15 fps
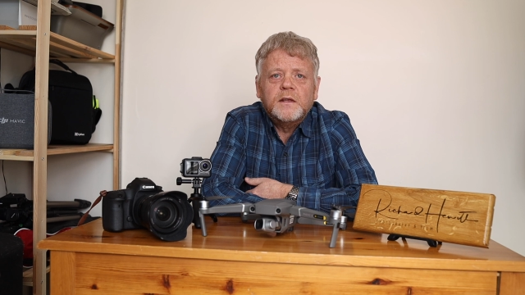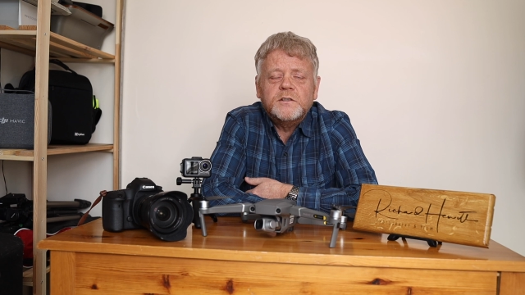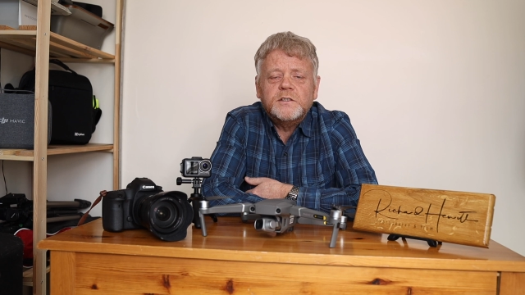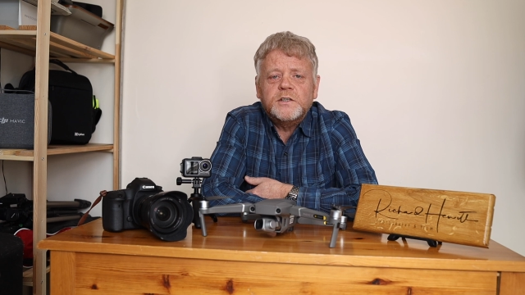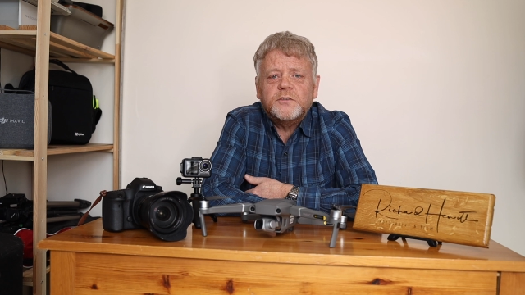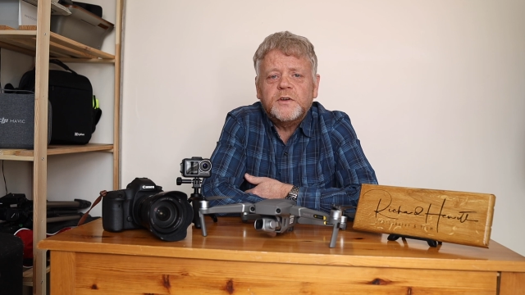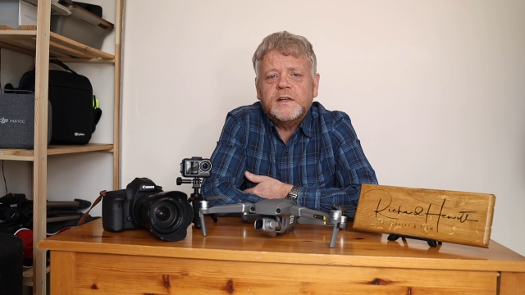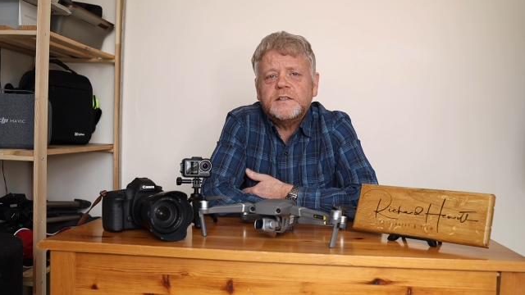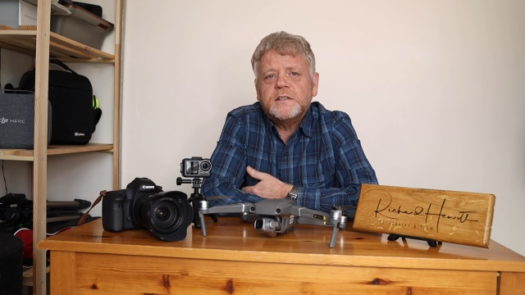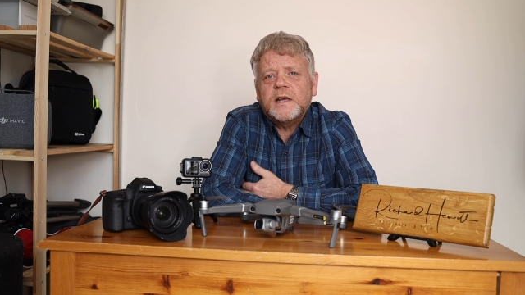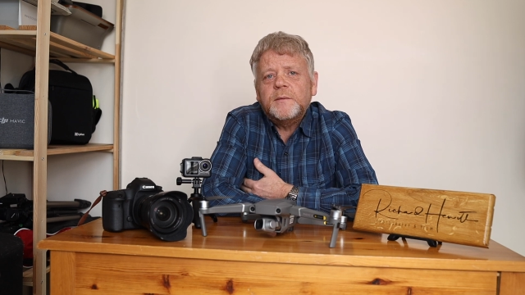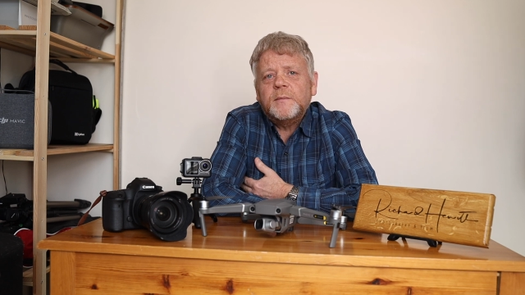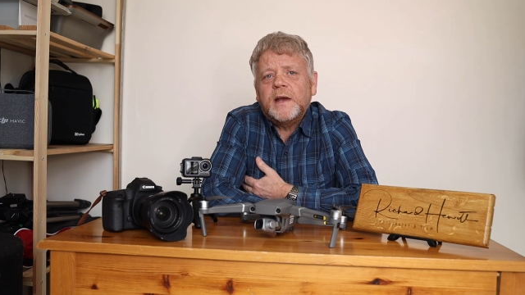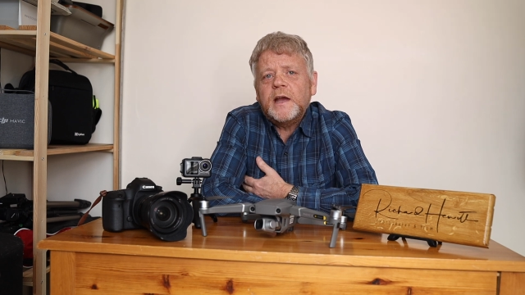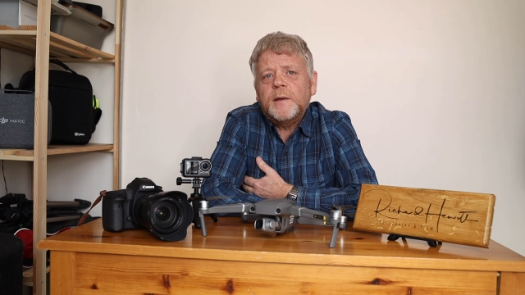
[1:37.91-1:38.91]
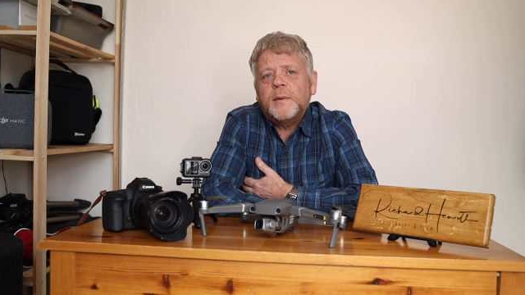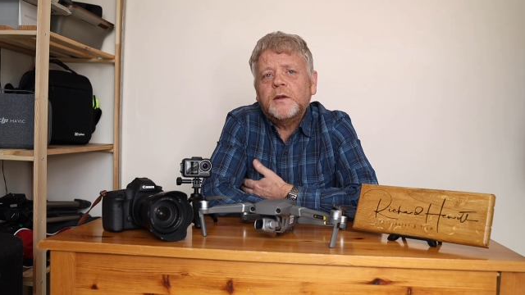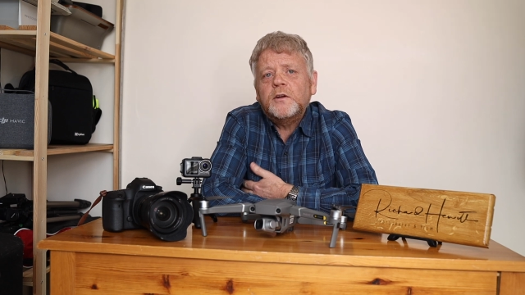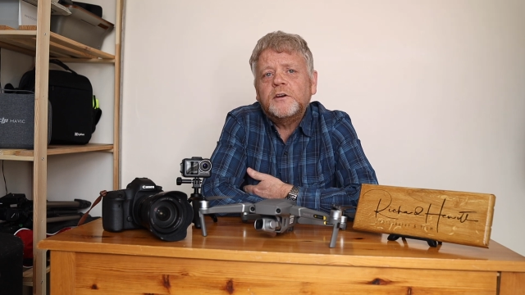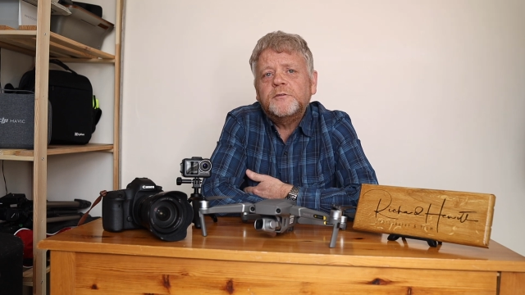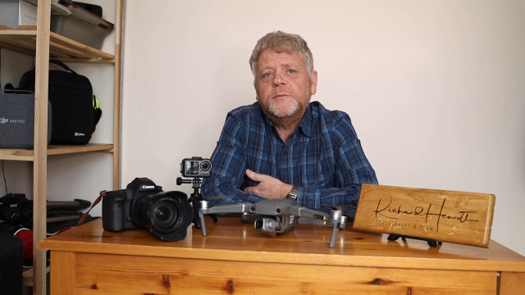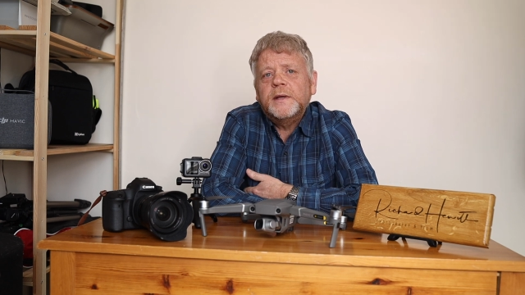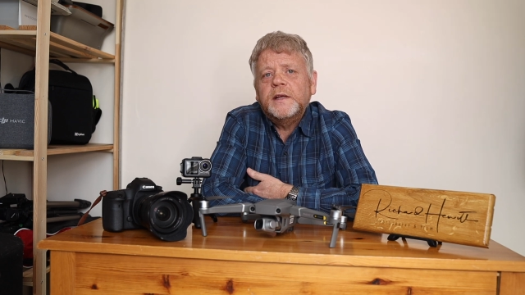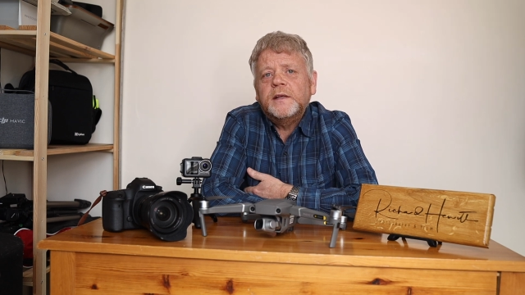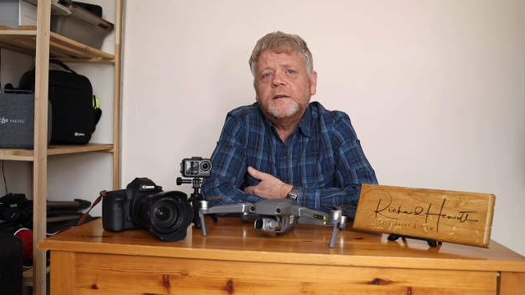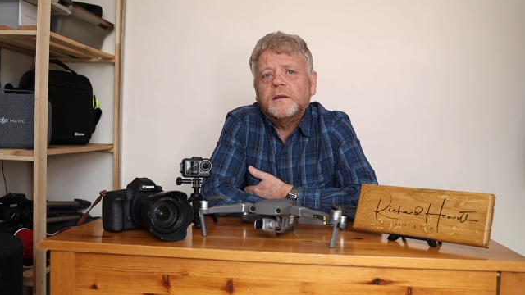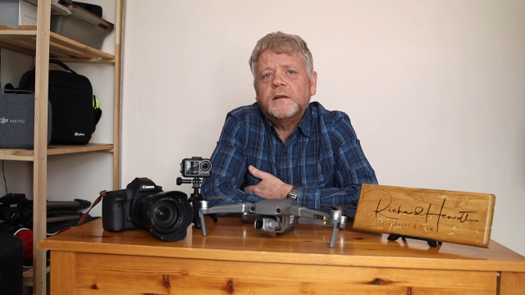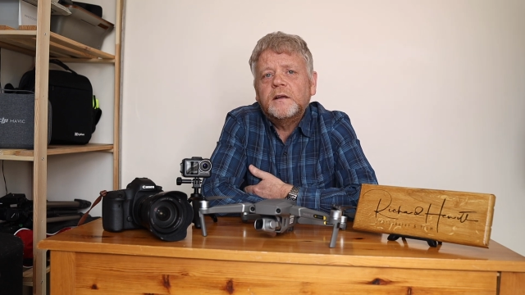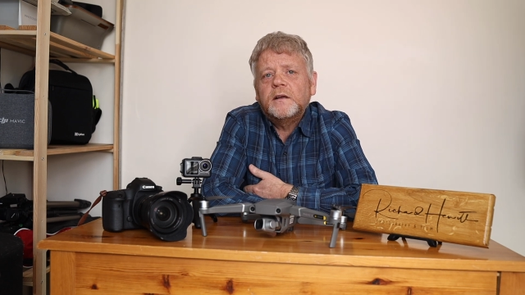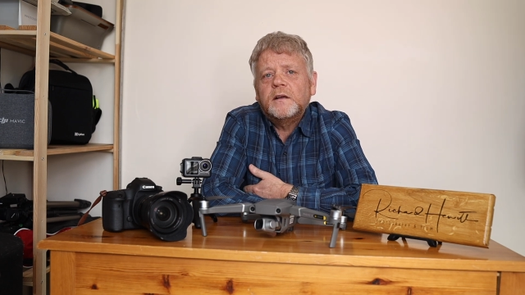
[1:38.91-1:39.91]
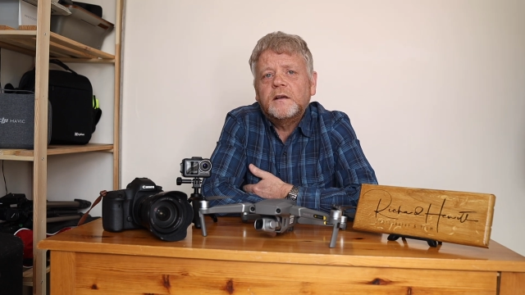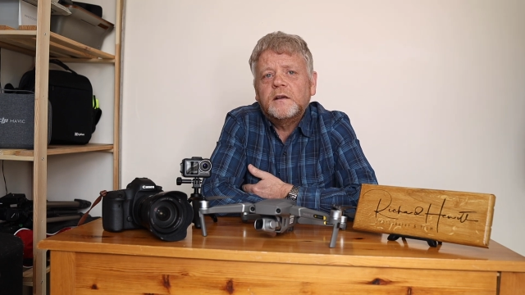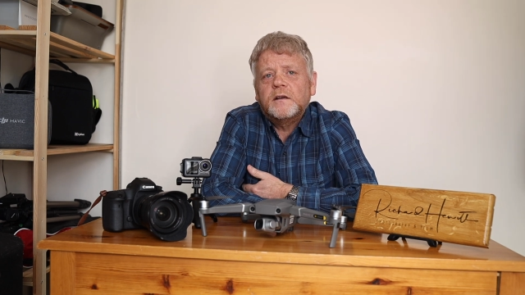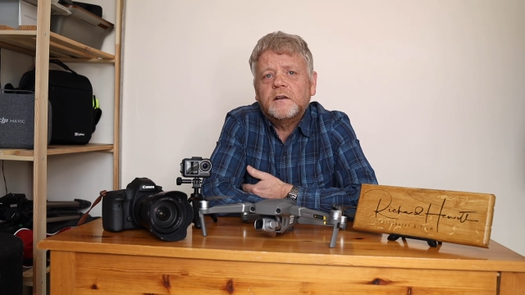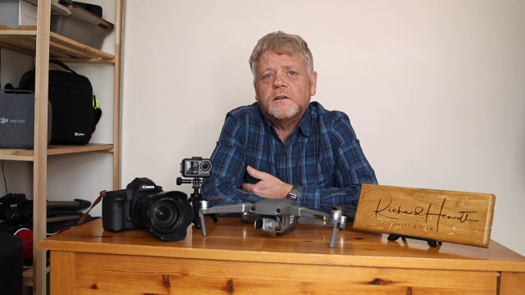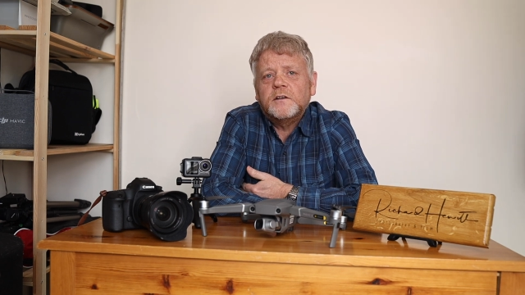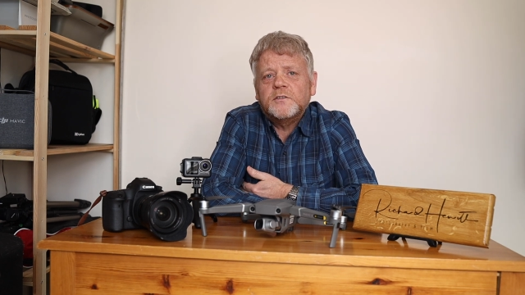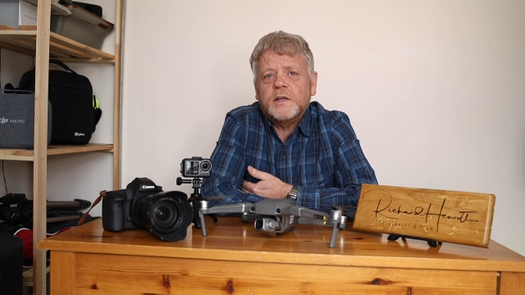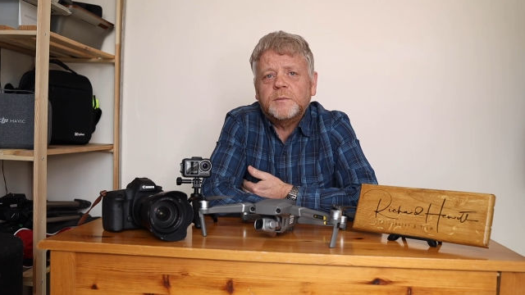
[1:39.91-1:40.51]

She threatens to take my iPad off me because